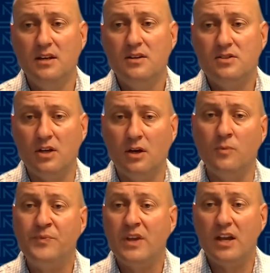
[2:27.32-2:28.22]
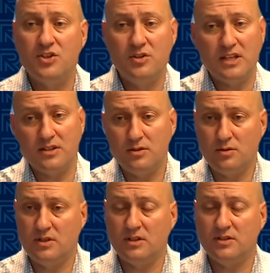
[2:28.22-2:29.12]
So as you get the
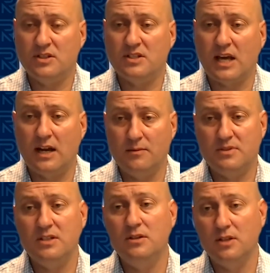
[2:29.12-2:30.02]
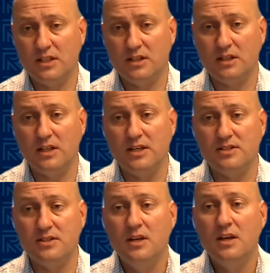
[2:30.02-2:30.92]
due diligence items and you look at the
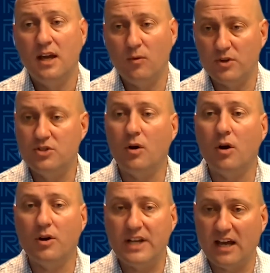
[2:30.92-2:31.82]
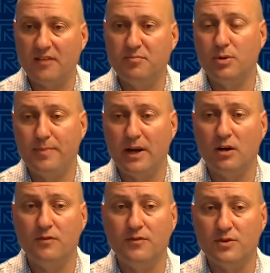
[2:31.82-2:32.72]
list and what you already have
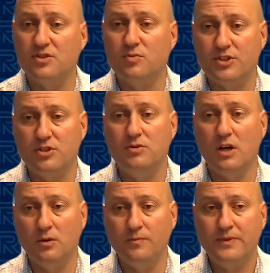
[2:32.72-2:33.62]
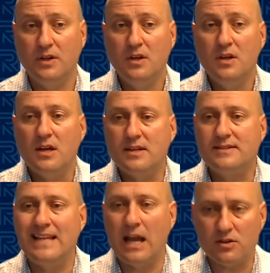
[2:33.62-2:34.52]
prepared versus what you don't, is
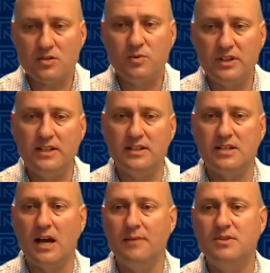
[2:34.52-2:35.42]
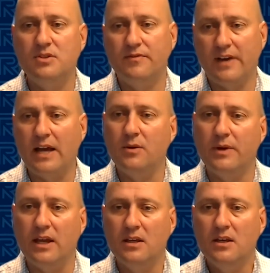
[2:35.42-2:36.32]
now's a really good time to
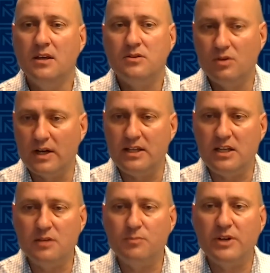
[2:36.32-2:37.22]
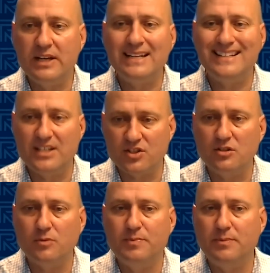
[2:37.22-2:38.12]
evaluate. Do I need to bring in
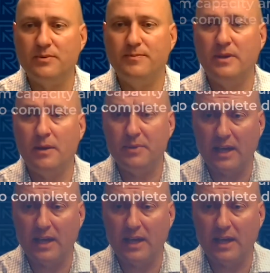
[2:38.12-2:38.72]
additional people to be able to